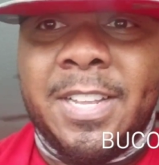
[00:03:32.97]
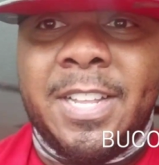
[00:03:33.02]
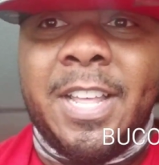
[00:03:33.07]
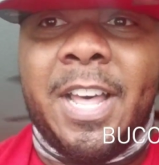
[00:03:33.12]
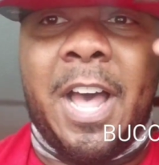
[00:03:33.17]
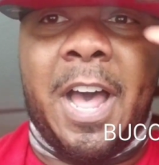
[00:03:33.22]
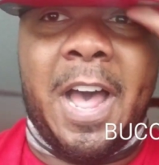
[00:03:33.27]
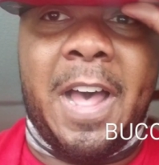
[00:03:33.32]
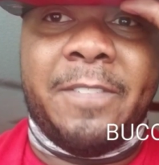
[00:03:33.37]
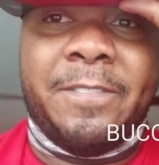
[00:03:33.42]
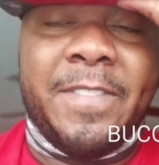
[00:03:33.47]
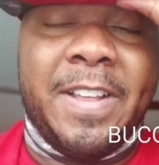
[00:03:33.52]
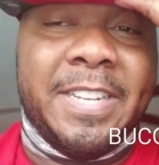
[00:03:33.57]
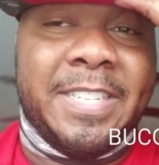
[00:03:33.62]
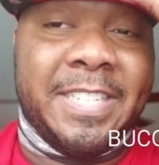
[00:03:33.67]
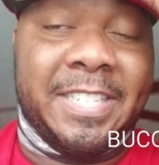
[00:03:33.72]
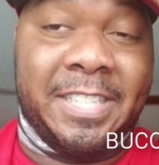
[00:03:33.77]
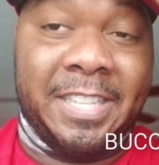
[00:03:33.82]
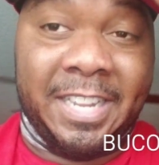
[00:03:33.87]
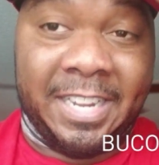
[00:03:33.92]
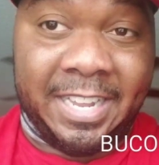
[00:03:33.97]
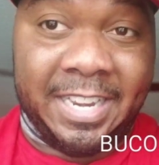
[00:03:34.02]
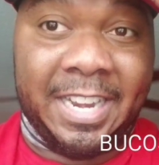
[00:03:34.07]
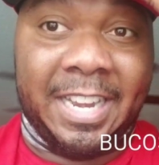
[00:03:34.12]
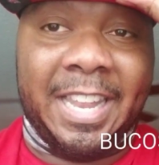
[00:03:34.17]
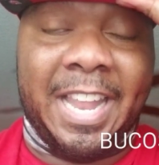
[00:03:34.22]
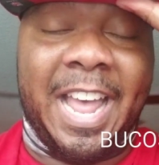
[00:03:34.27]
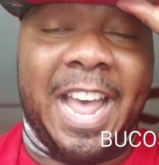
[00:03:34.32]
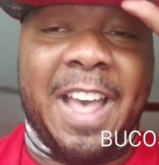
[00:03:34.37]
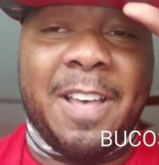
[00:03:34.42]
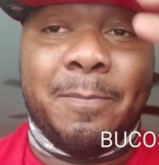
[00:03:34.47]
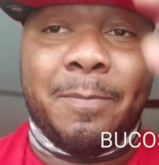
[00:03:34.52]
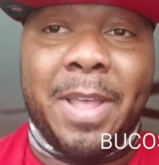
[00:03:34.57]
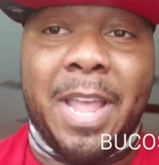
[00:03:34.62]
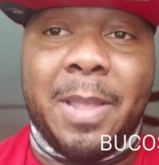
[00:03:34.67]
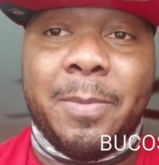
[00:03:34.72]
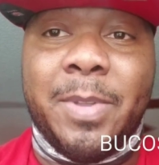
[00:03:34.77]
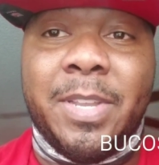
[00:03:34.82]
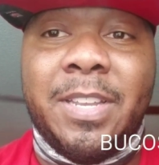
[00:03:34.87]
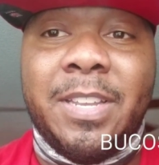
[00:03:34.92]
offense is looking alive,
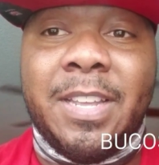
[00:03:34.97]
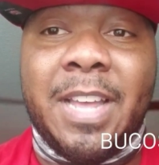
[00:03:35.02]
baby.